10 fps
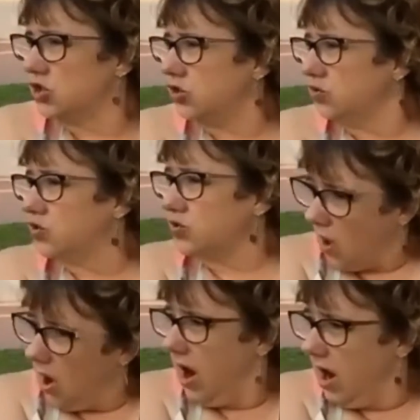to
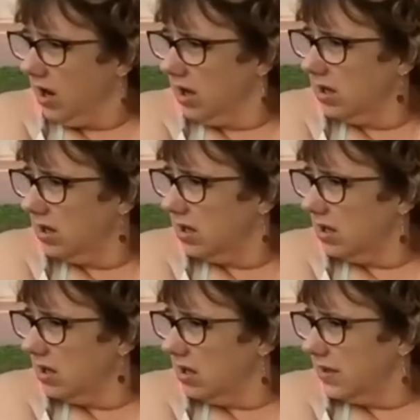draw
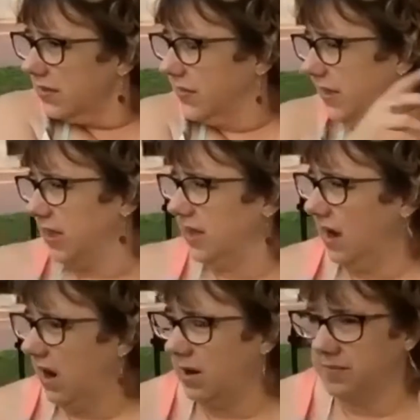the
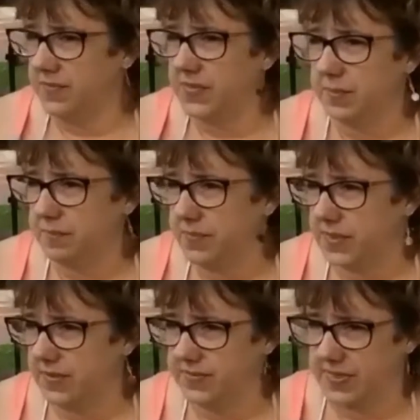
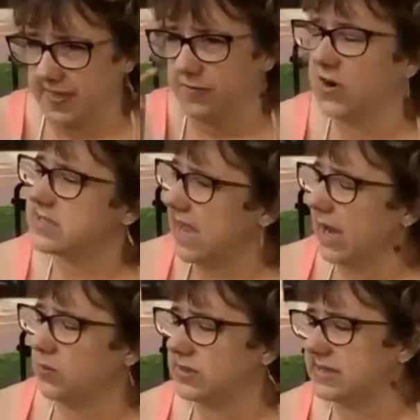thing first,
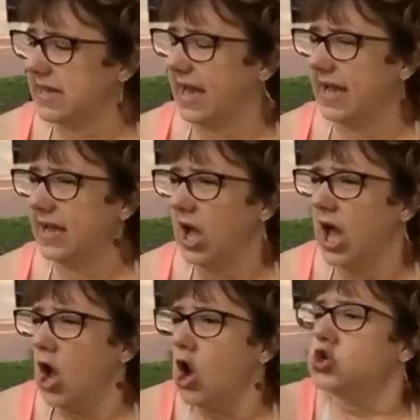I would say
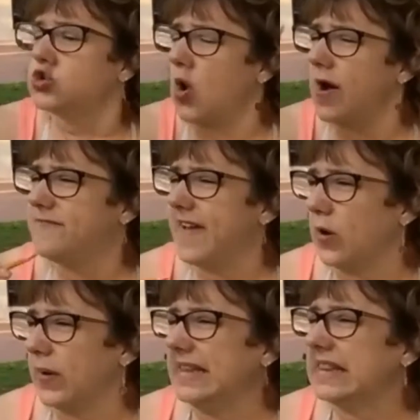draw
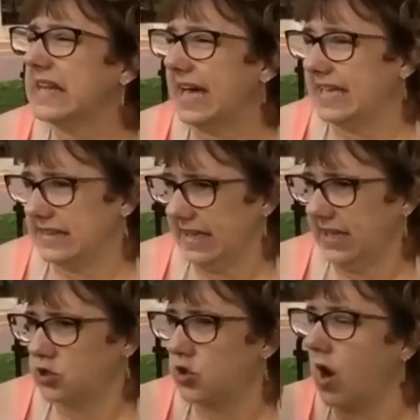very lightly,
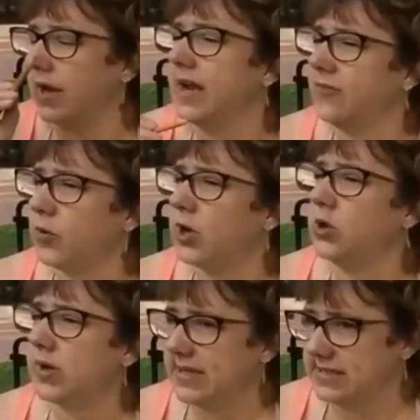draw enough where
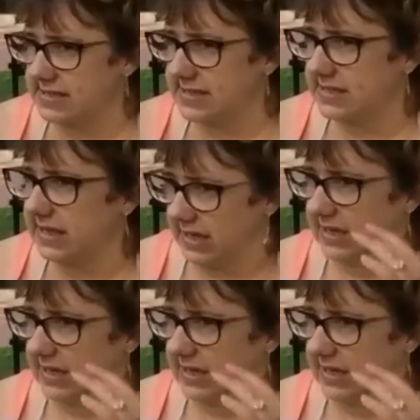you can see